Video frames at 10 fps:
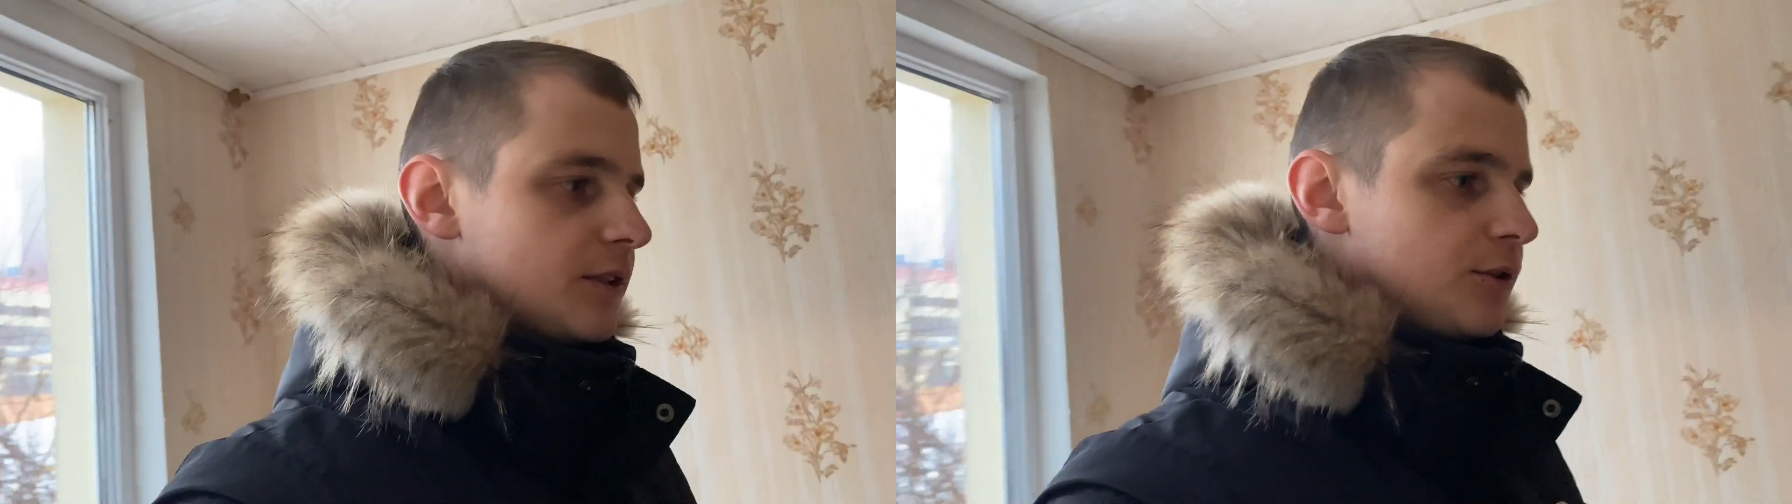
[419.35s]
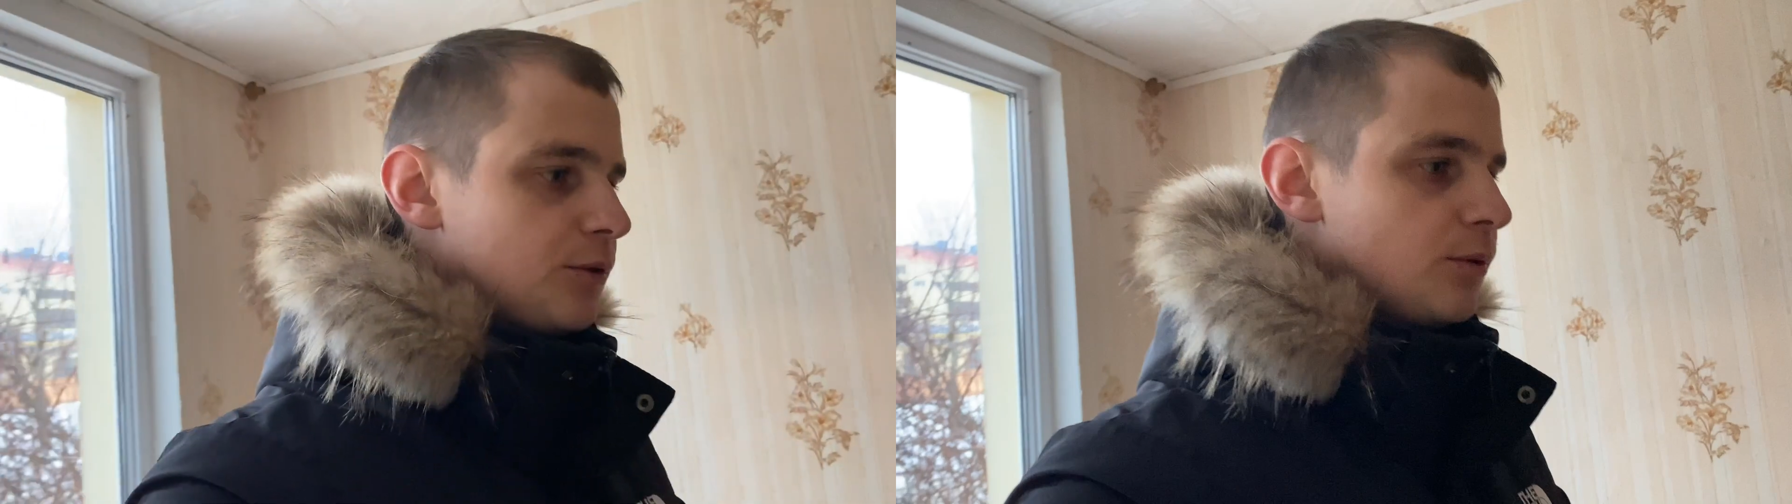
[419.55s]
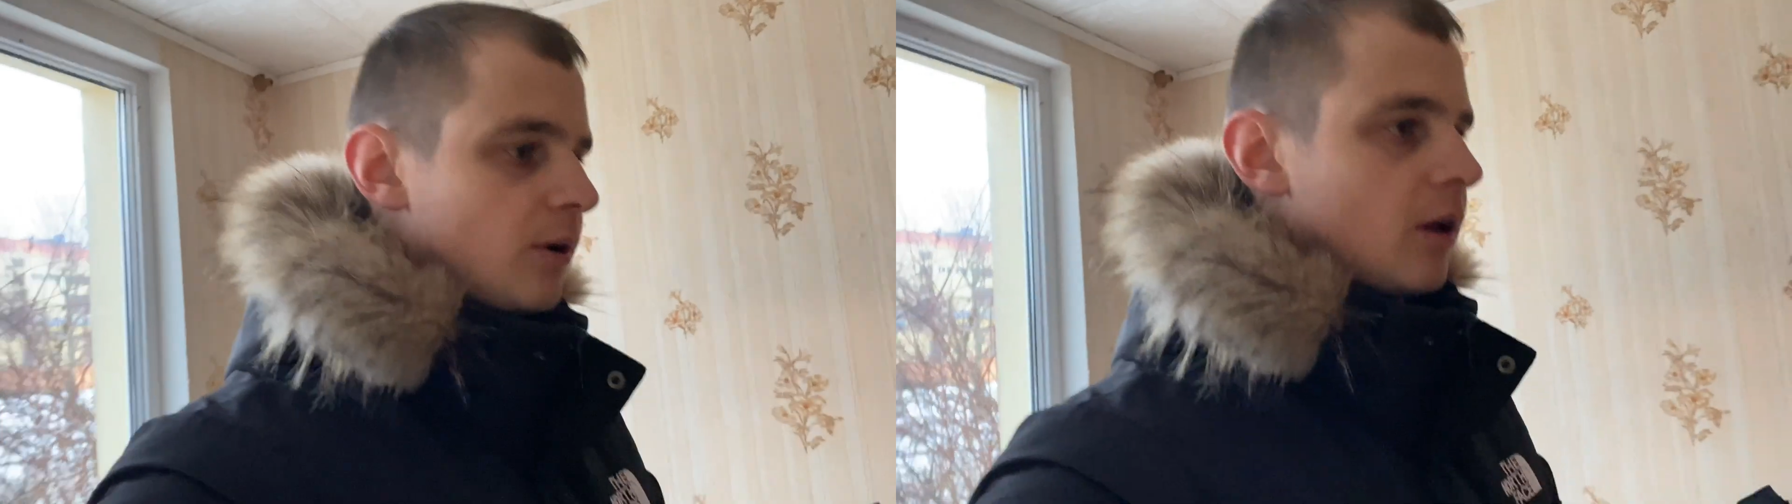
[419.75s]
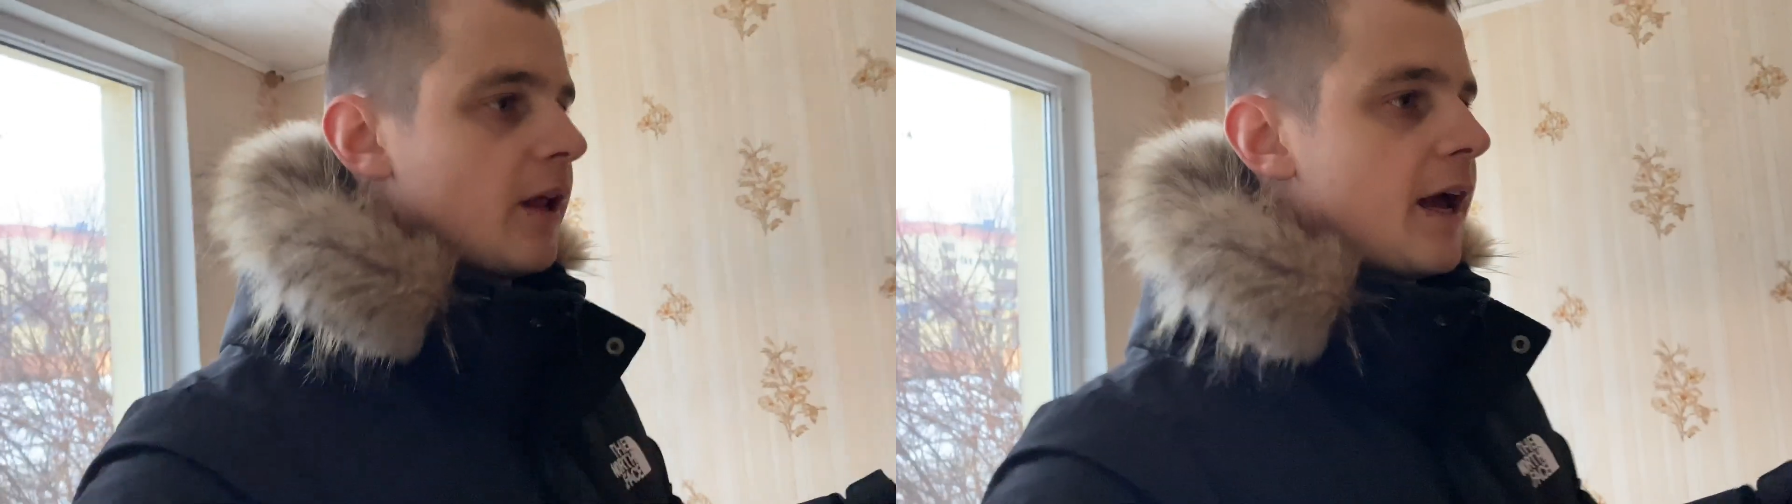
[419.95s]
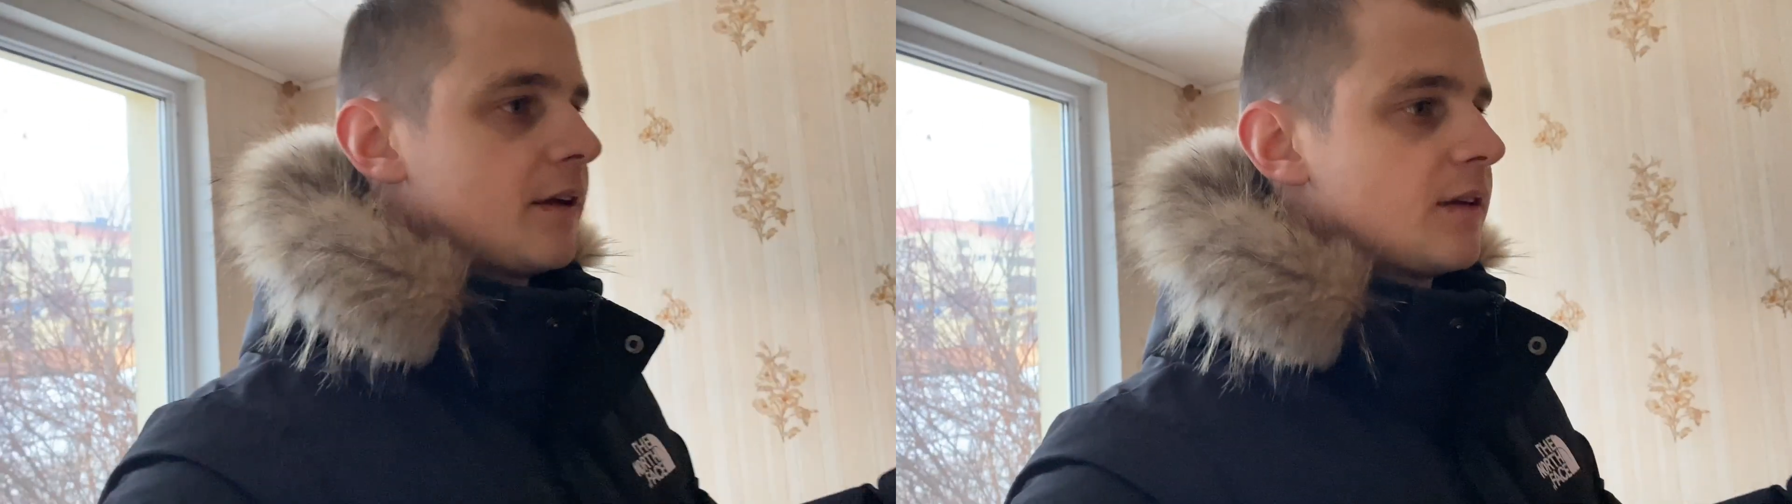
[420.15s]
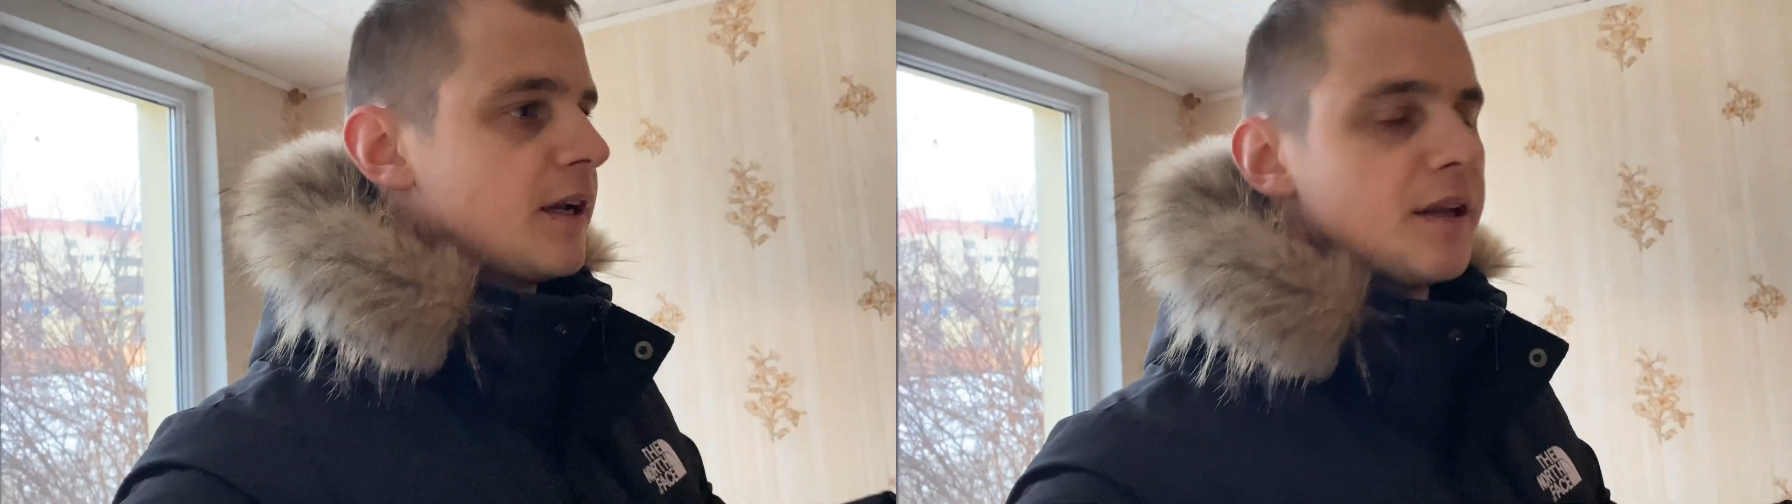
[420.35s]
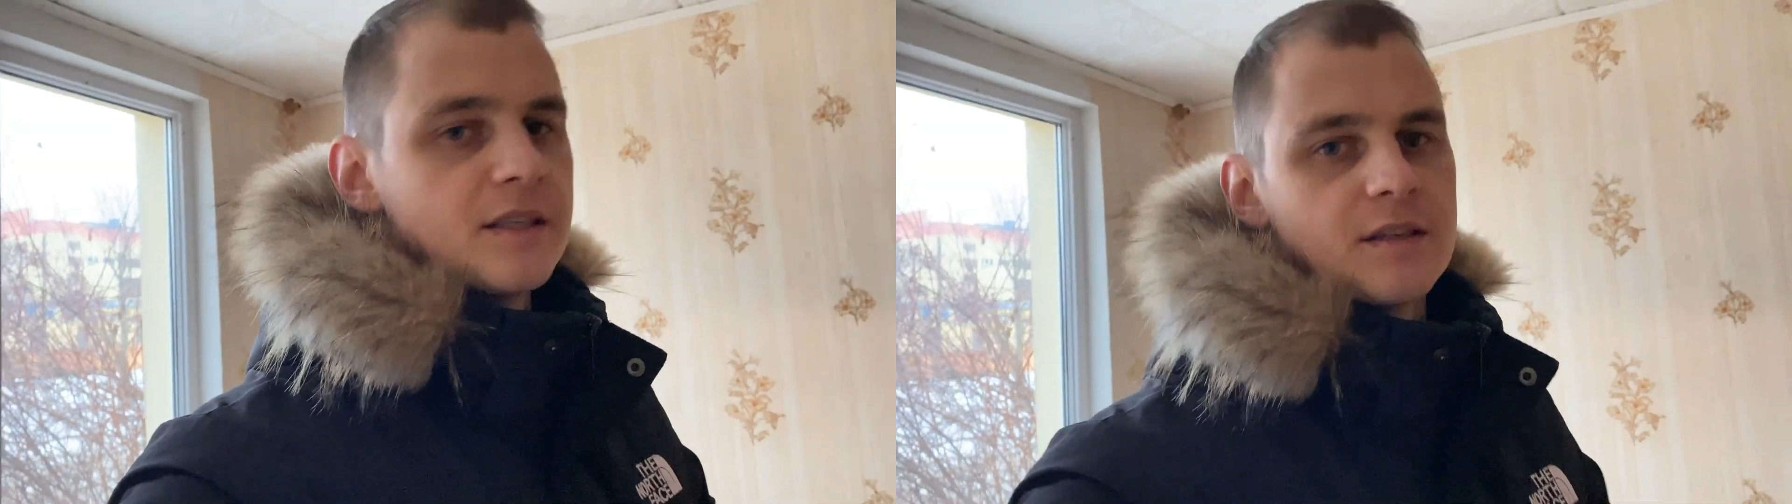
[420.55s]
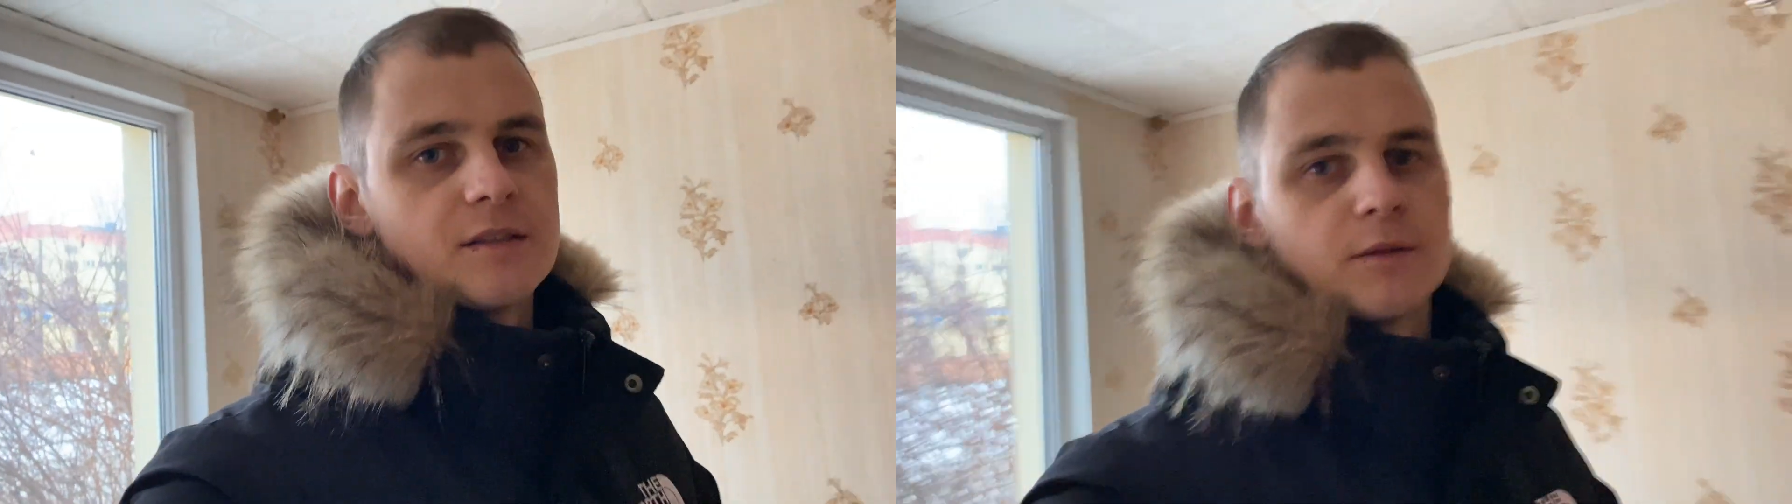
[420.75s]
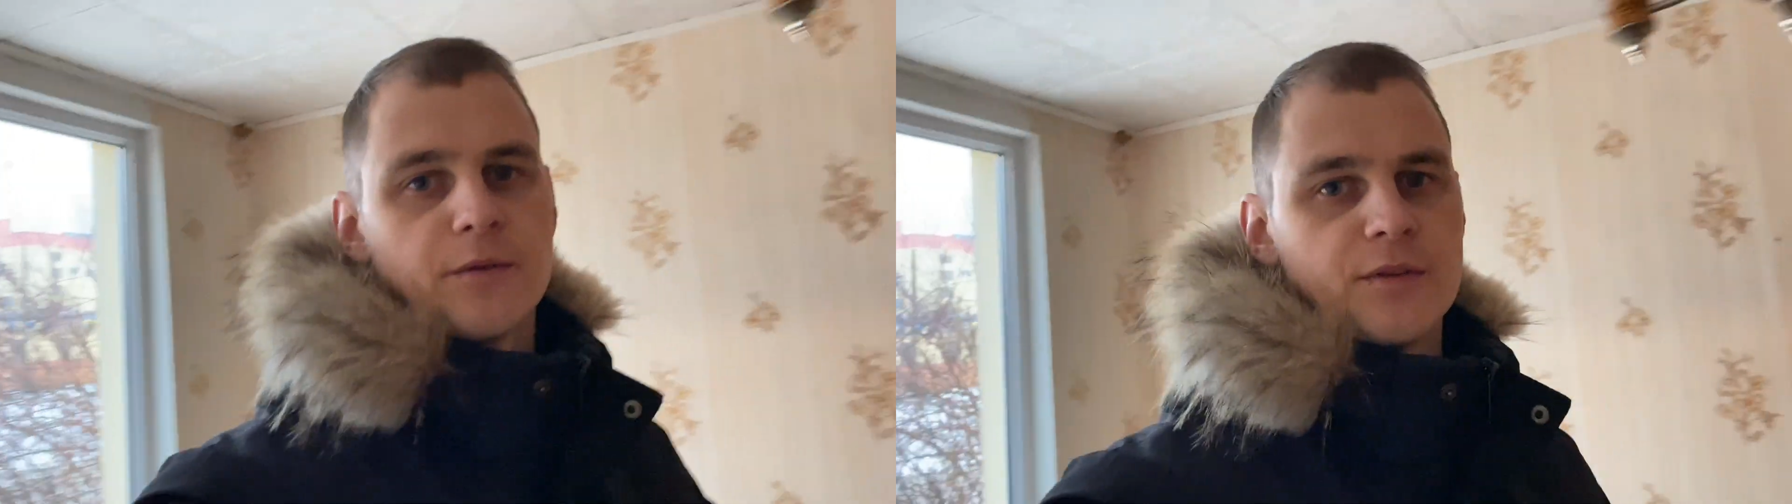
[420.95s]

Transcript: to collect unnecessary